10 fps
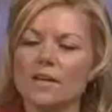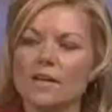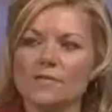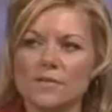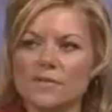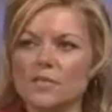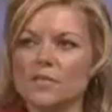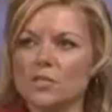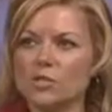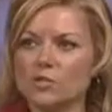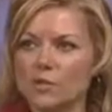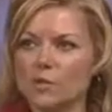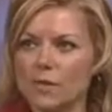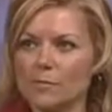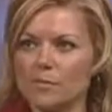If these initial
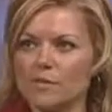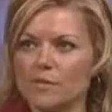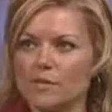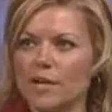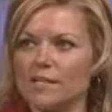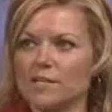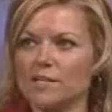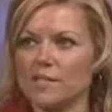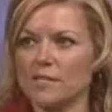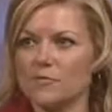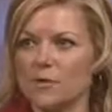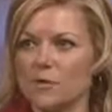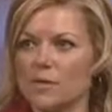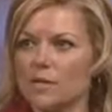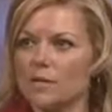treatment options are not
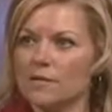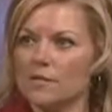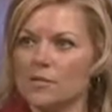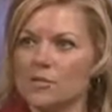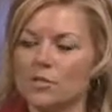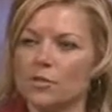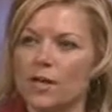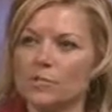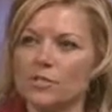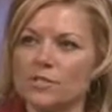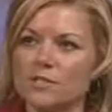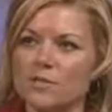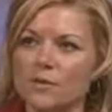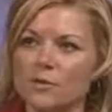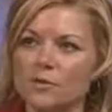successful, what are the surgical options
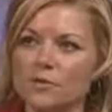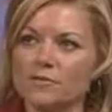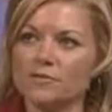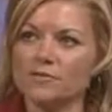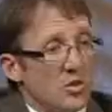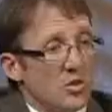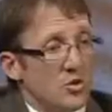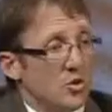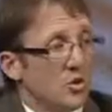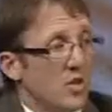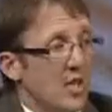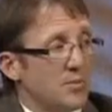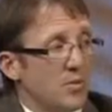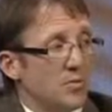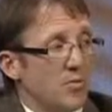available? Surgical
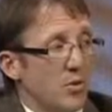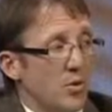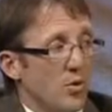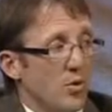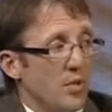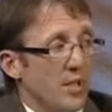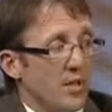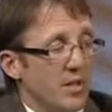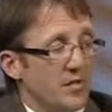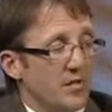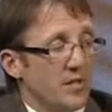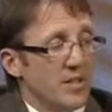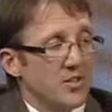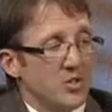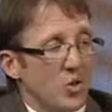options for rotator cuffs,
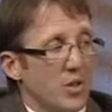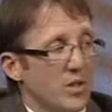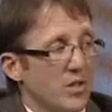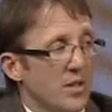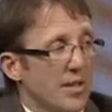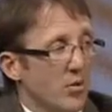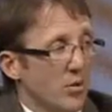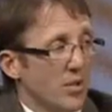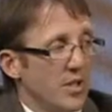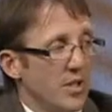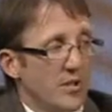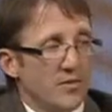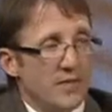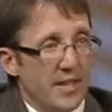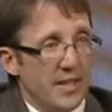historically rotator
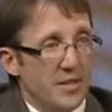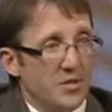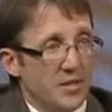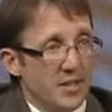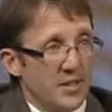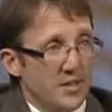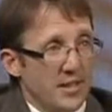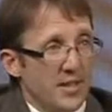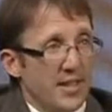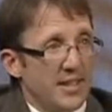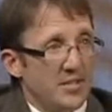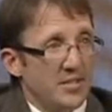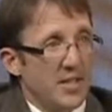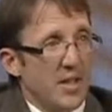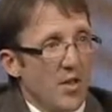cuff tears and tendinitis,
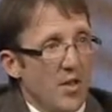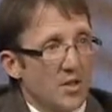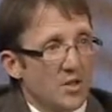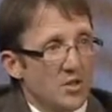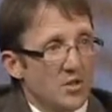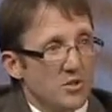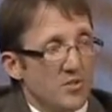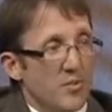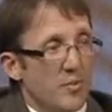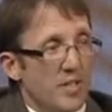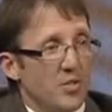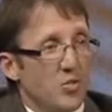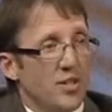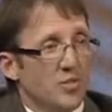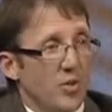those issues have been
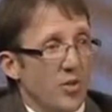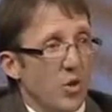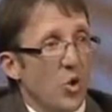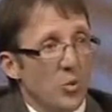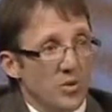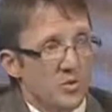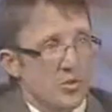addressed with open